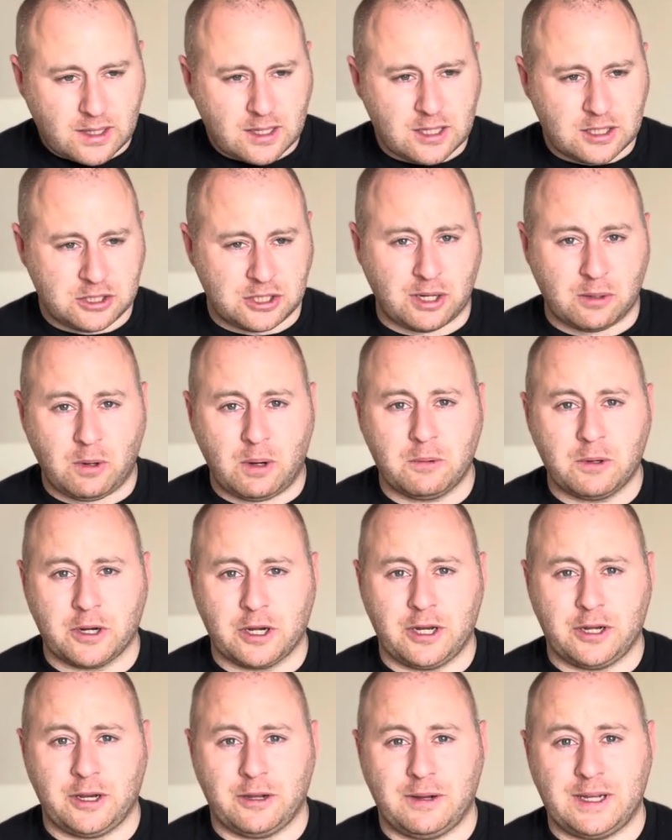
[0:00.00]
So what we're
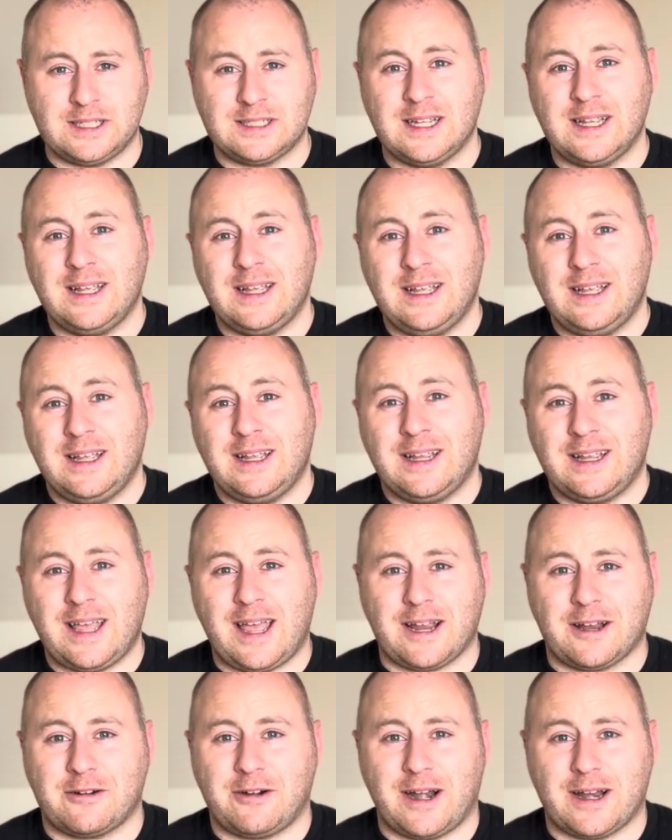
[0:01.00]
going to do is
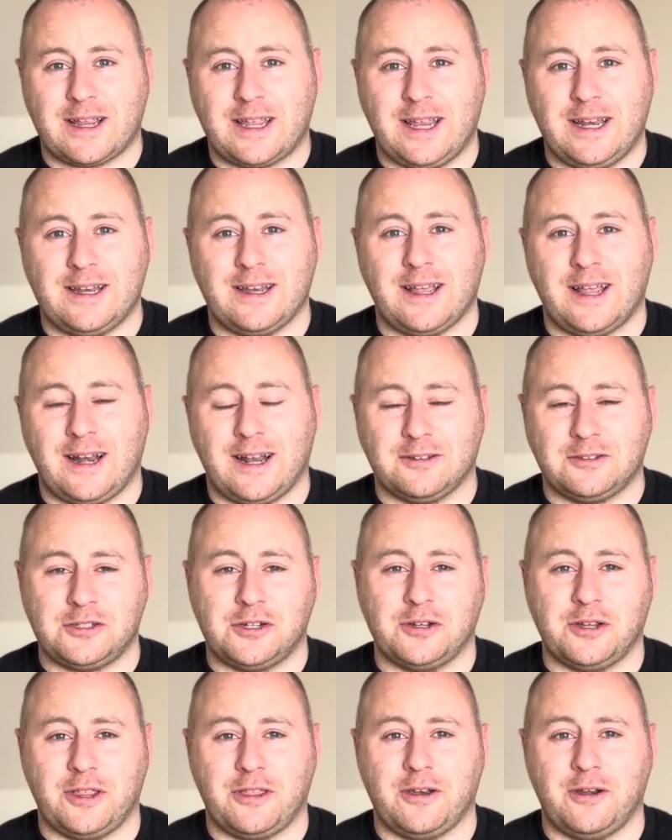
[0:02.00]
get cracking and I'll
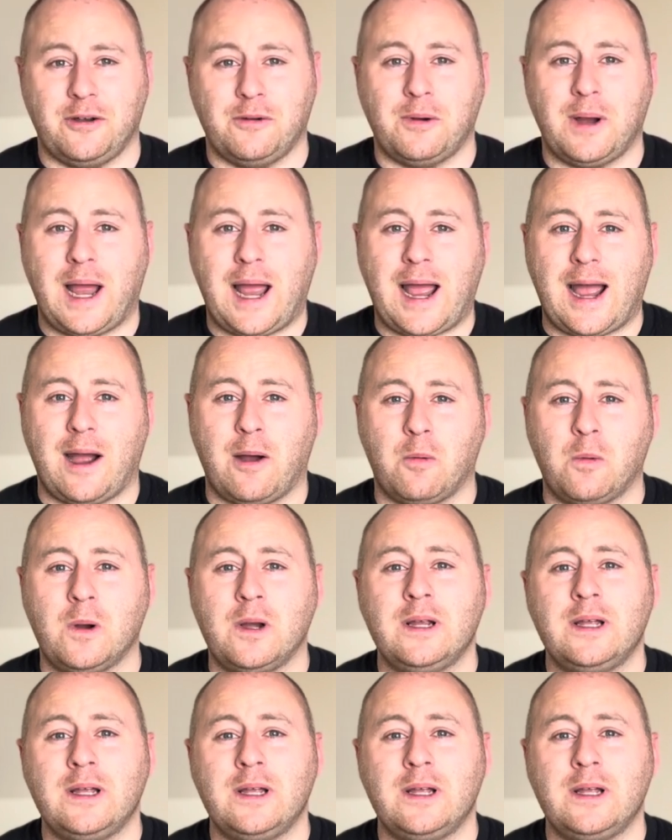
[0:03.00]
talk you through how